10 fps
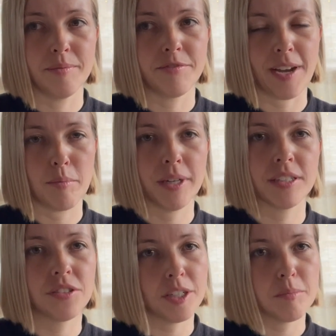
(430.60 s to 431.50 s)
fabric
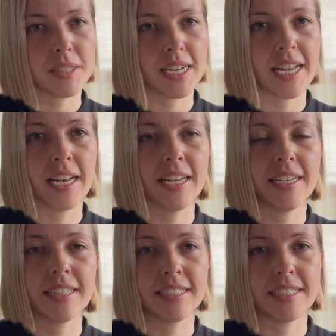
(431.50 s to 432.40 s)
strips that I cut
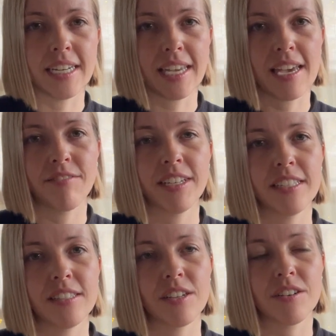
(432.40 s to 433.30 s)
in the duck
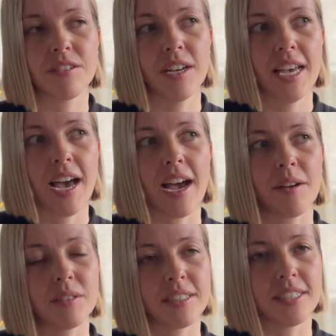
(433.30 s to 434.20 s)
canvas. So I
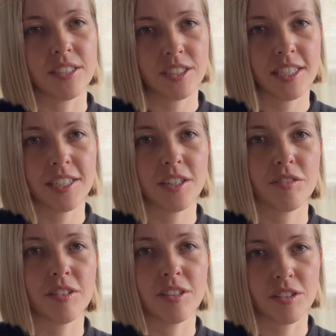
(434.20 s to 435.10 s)
was initially going to go
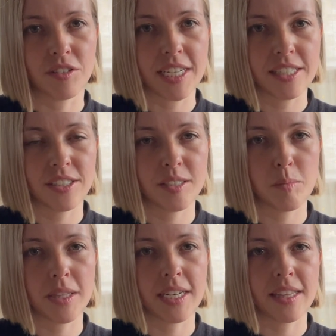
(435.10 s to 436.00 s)
for the 3 inches,
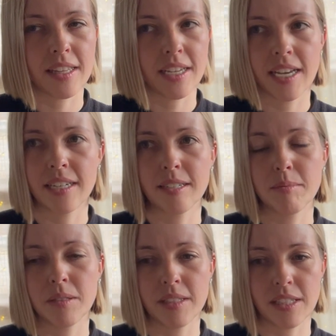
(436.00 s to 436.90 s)
but then I think I ended up
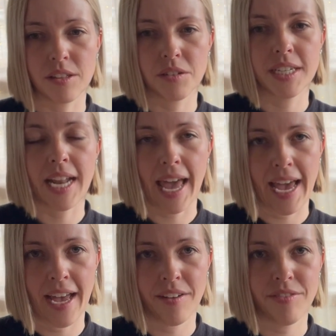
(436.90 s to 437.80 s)
doing the
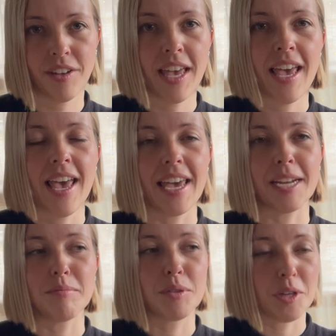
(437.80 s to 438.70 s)
3.5, and
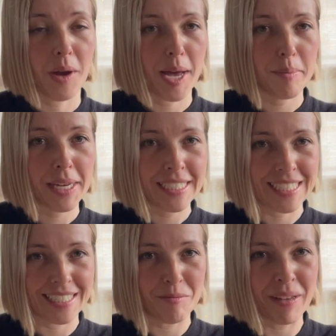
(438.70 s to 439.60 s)
I'm so happy I
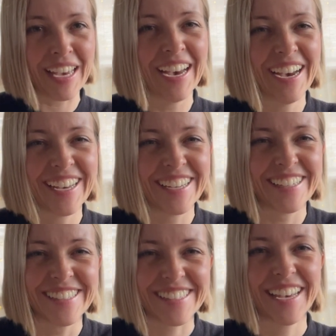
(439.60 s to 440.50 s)
did
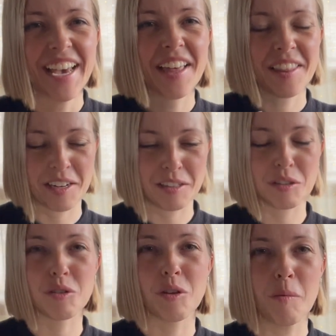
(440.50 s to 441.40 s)
because there are
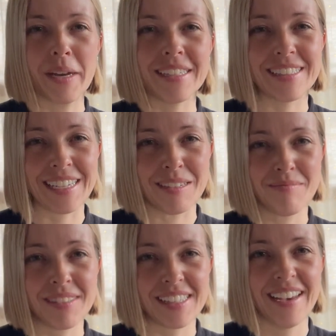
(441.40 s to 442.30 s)
so many
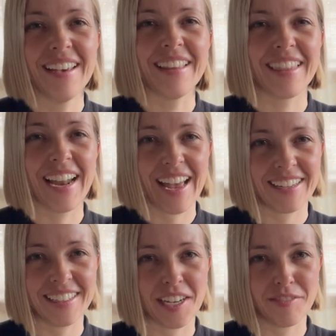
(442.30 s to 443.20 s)
seams that I
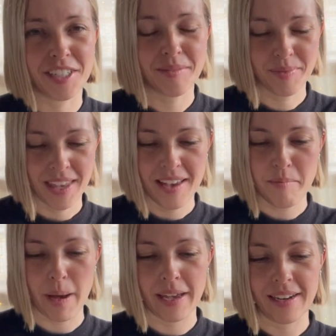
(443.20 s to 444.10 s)
had to cover.
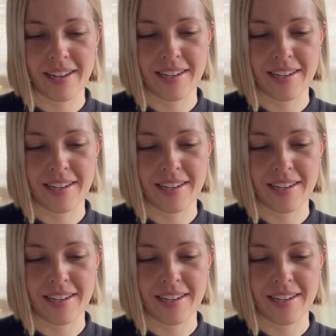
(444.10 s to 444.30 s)
But